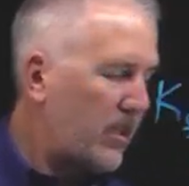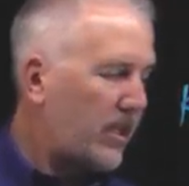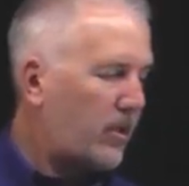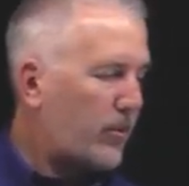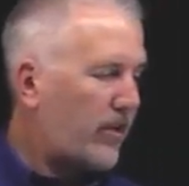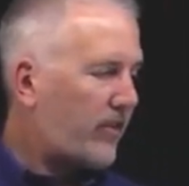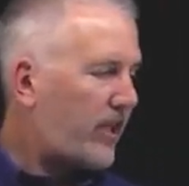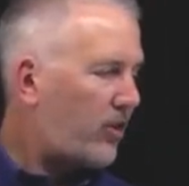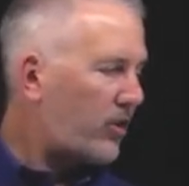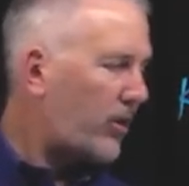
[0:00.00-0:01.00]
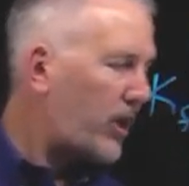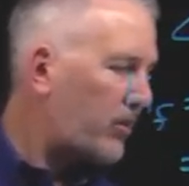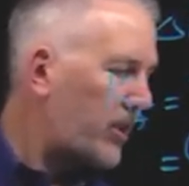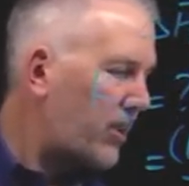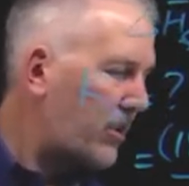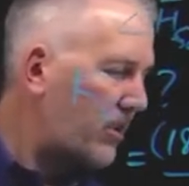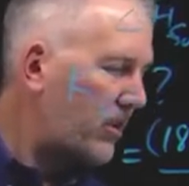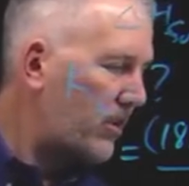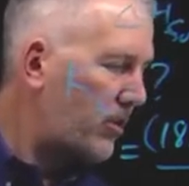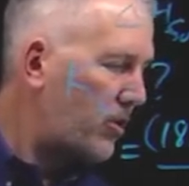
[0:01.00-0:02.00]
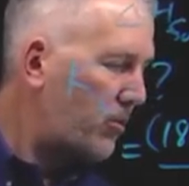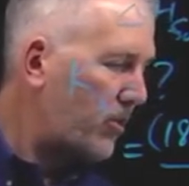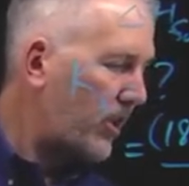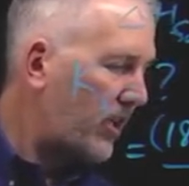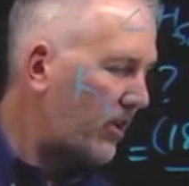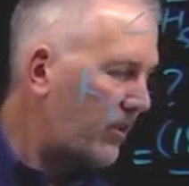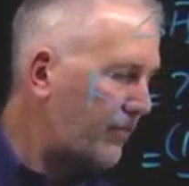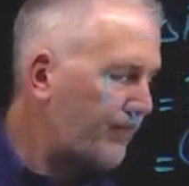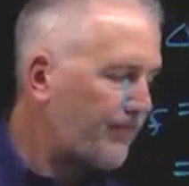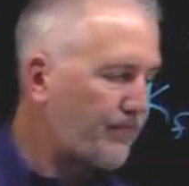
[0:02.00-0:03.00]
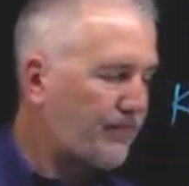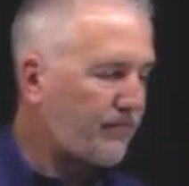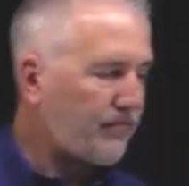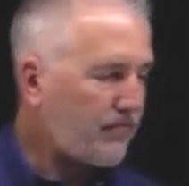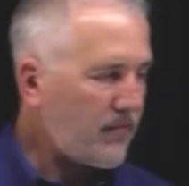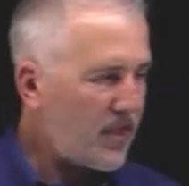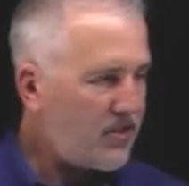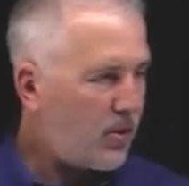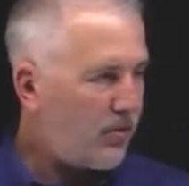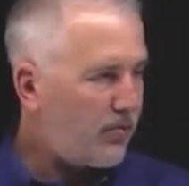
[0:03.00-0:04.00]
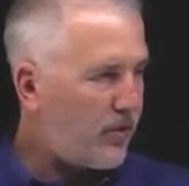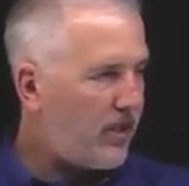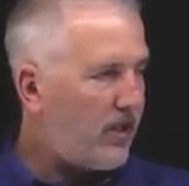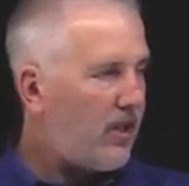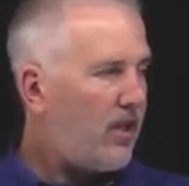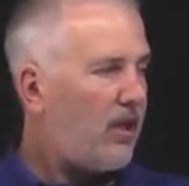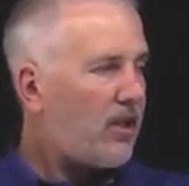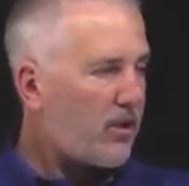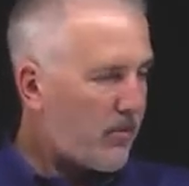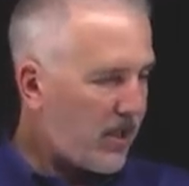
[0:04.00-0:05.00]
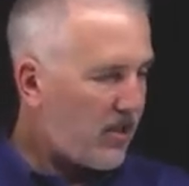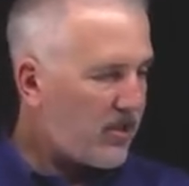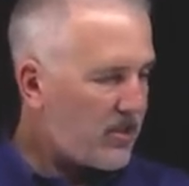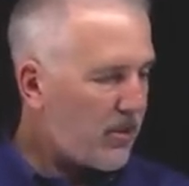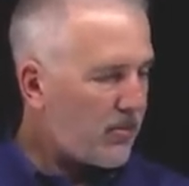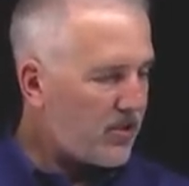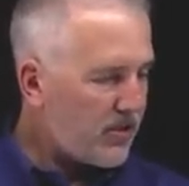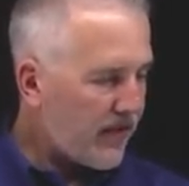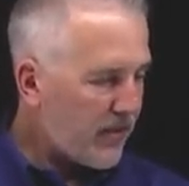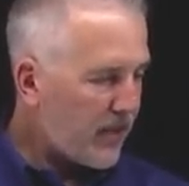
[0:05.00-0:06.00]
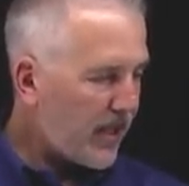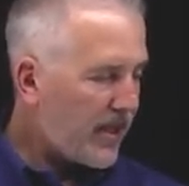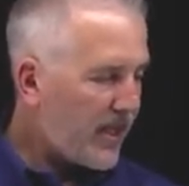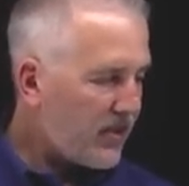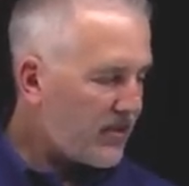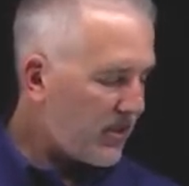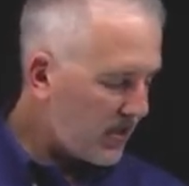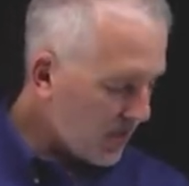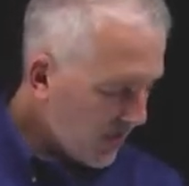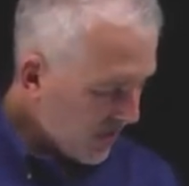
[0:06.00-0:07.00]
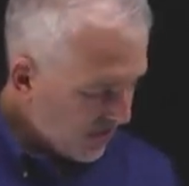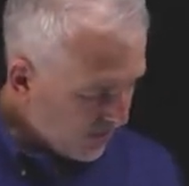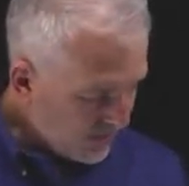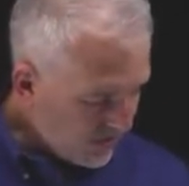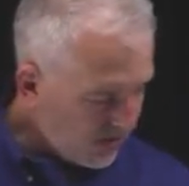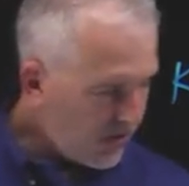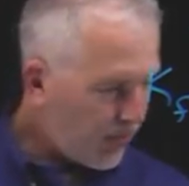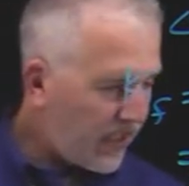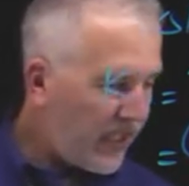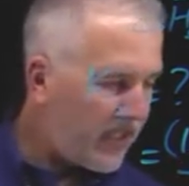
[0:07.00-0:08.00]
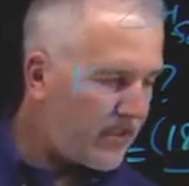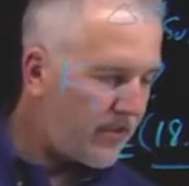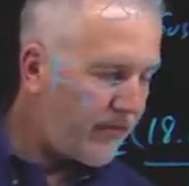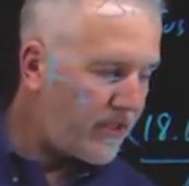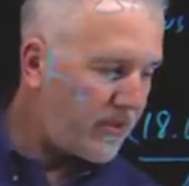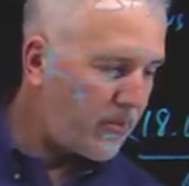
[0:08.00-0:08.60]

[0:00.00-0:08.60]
And we have a kilogram in the numerator. So if we combine all these numbers, divide by 1,000, the result that we get is the freezing